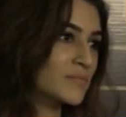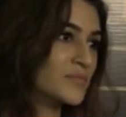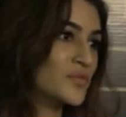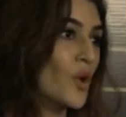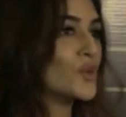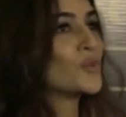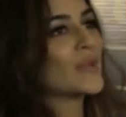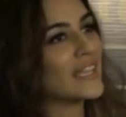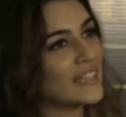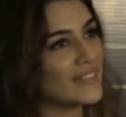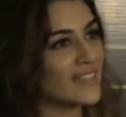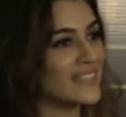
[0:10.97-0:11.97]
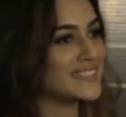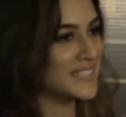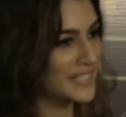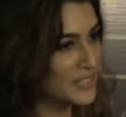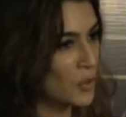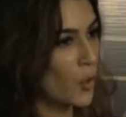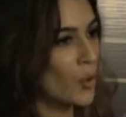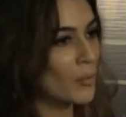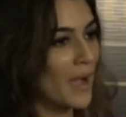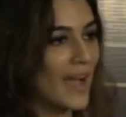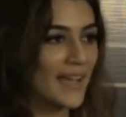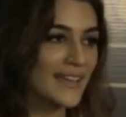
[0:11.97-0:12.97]
not doing anything, sitting at
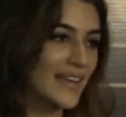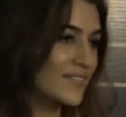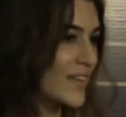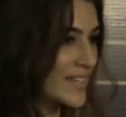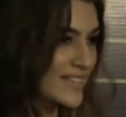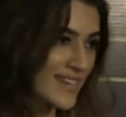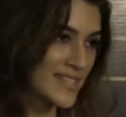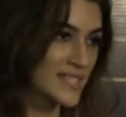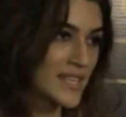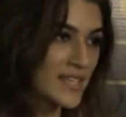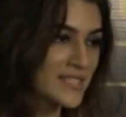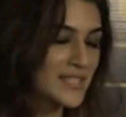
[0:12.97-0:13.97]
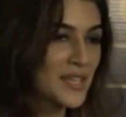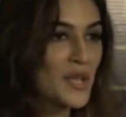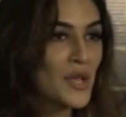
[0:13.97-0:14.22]
home, I get very restless.